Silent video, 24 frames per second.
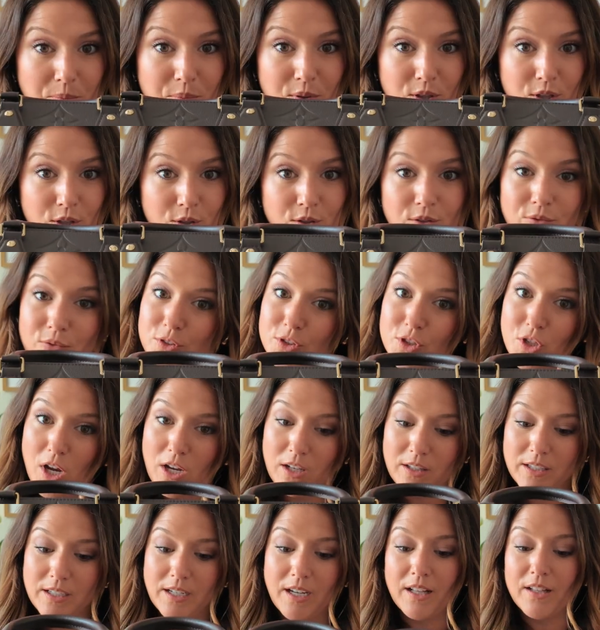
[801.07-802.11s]
beautiful
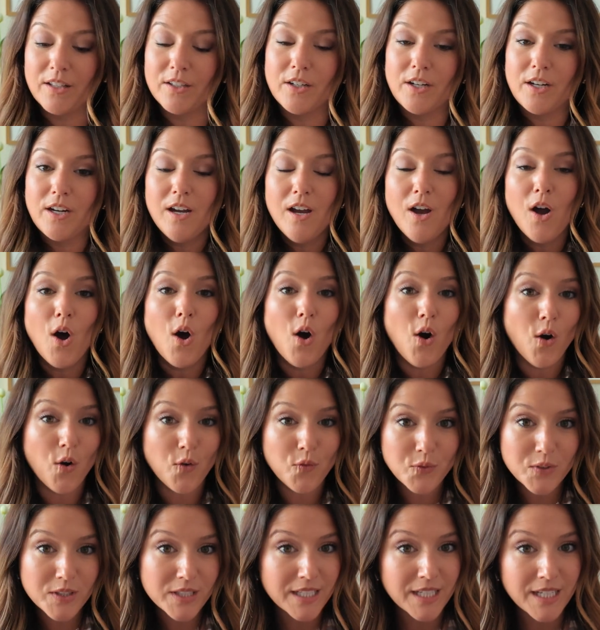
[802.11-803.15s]
chocolate color,
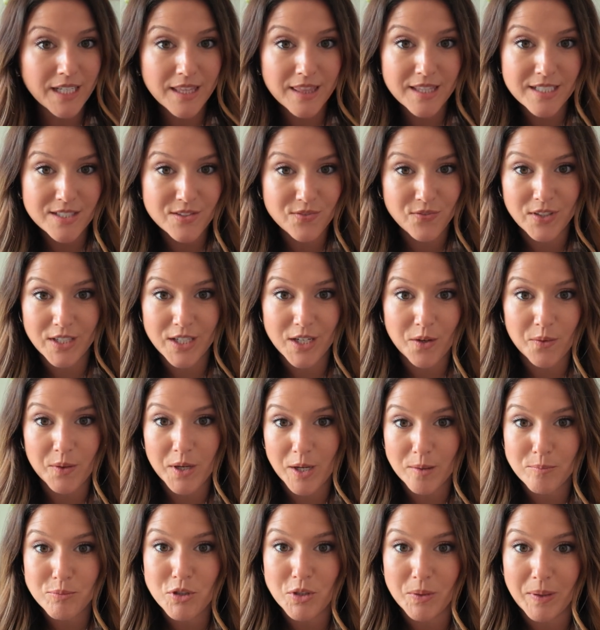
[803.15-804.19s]
hopefully this video
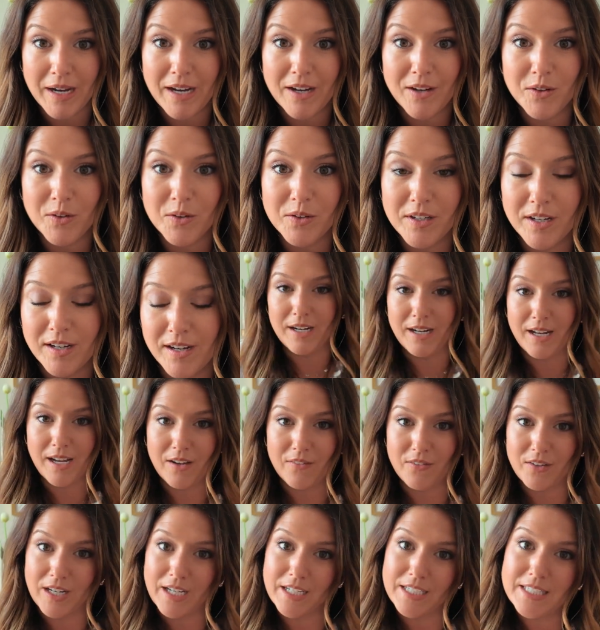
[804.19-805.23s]
helped you out, kind of
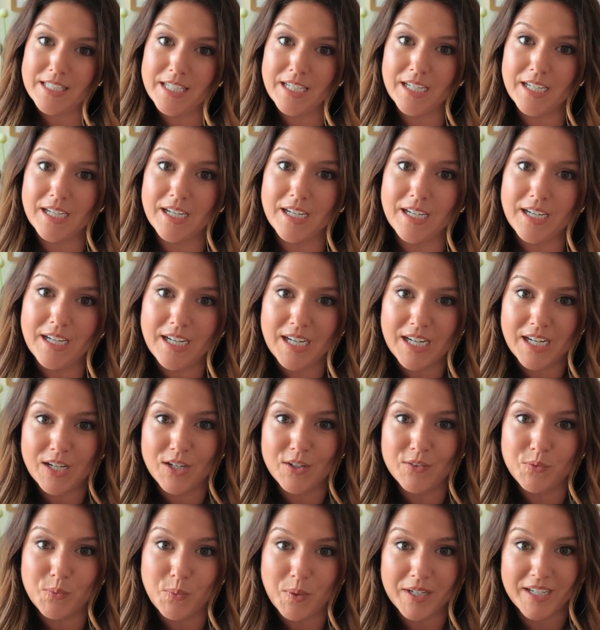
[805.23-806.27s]
have an idea
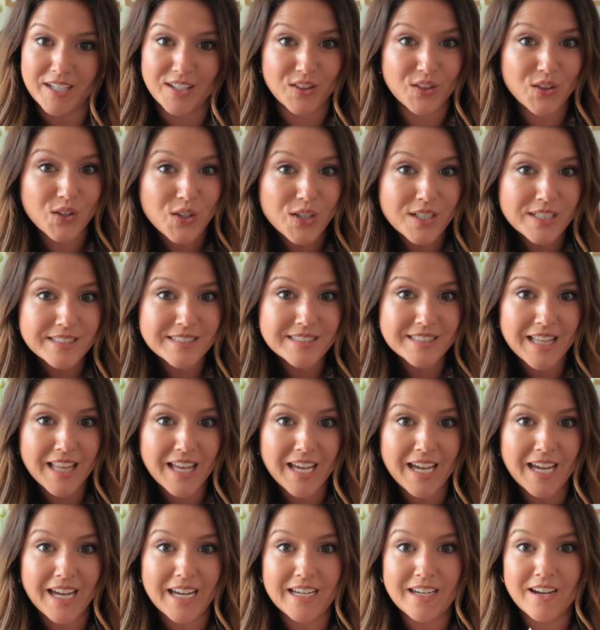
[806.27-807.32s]
of what it looks
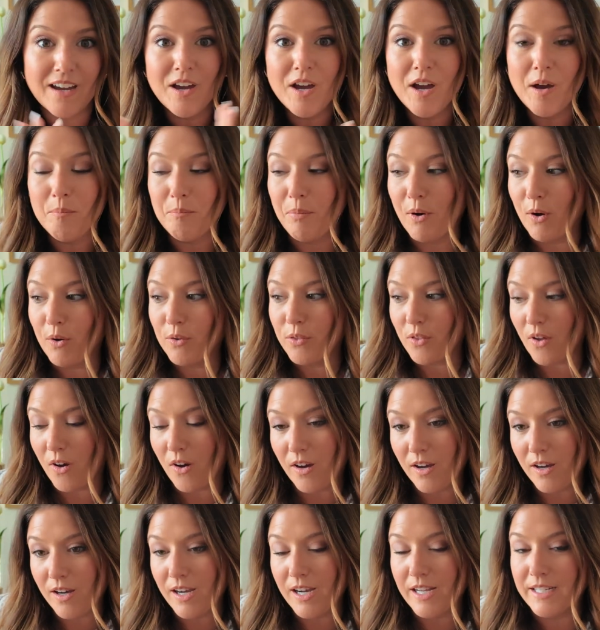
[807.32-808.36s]
like, both
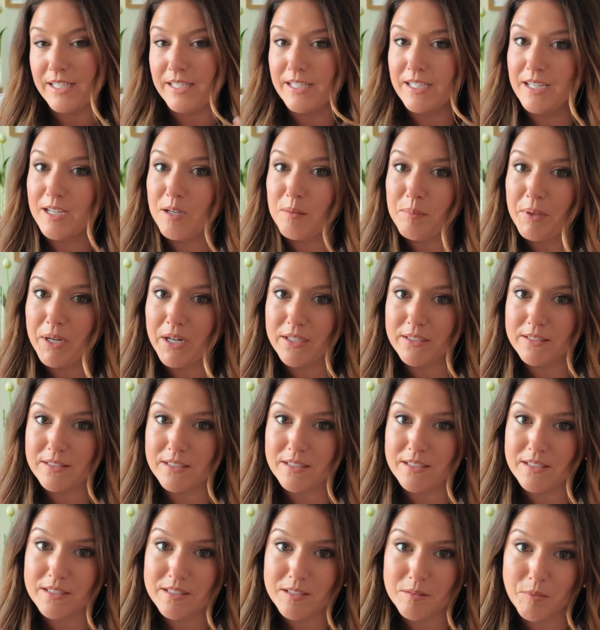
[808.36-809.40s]
on and in
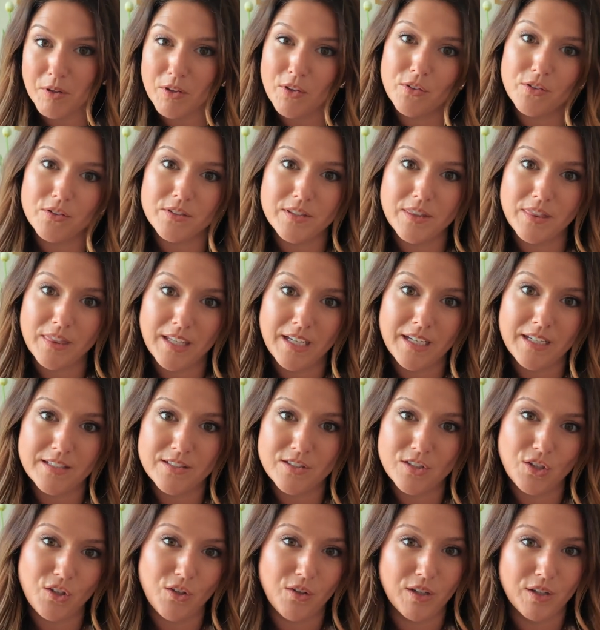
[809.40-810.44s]
comparison to some other
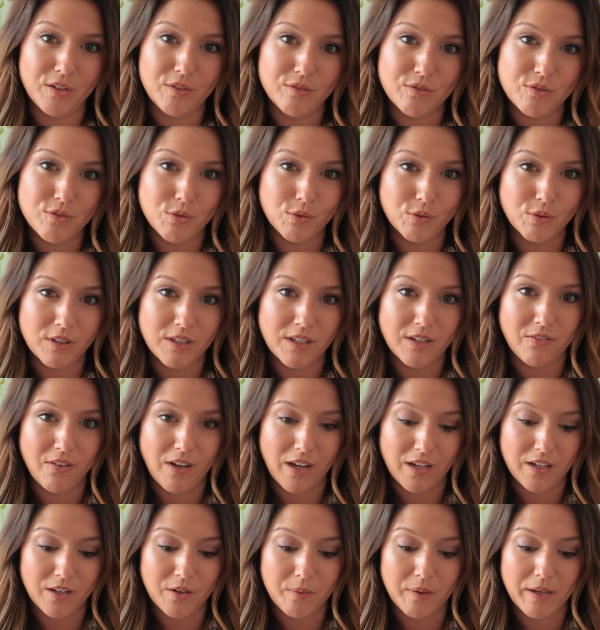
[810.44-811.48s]
things, so you can truly
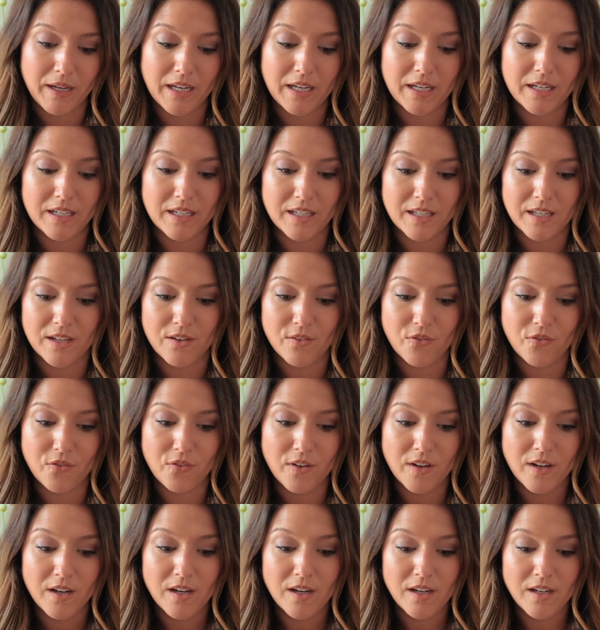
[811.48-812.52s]
evaluate
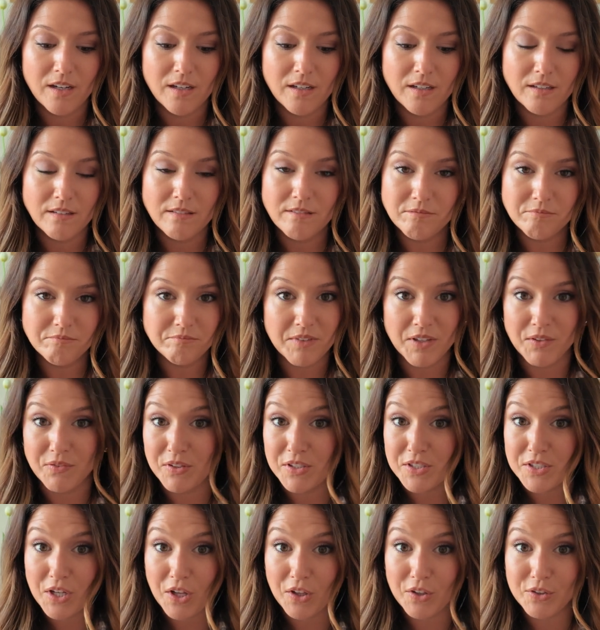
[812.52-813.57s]
if
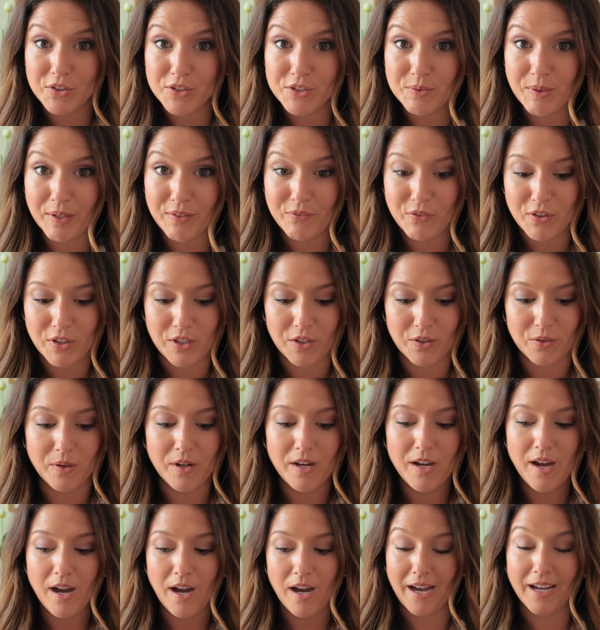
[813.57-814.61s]
this color is right for you.
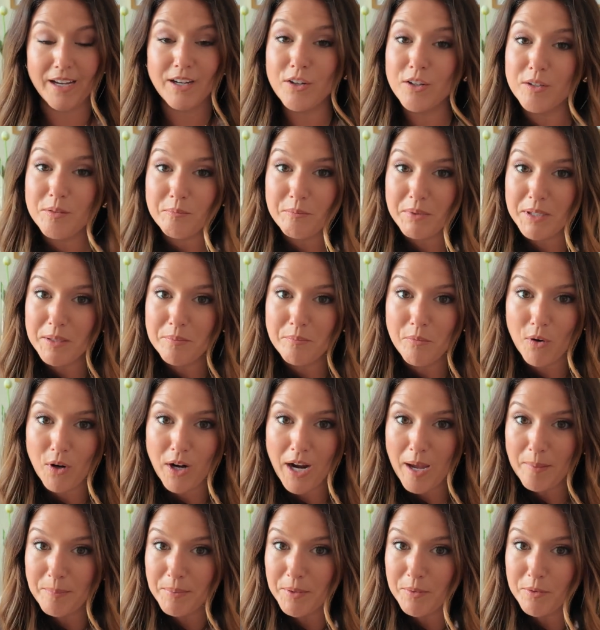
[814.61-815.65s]
I couldn't be more
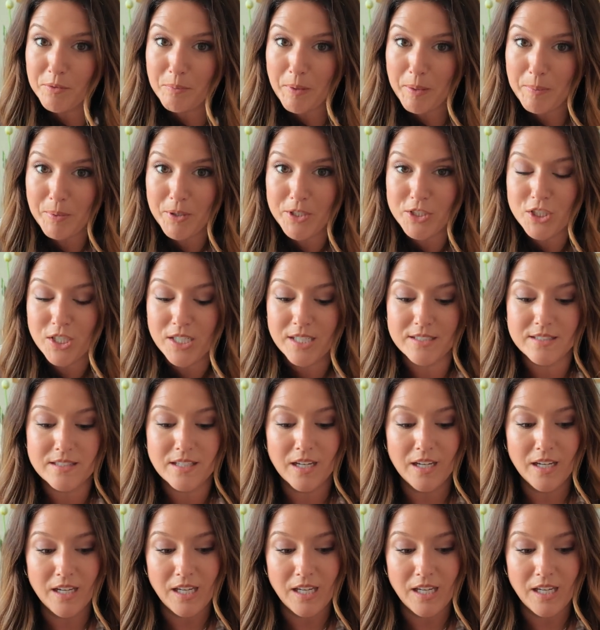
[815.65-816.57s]
happy with my purchase.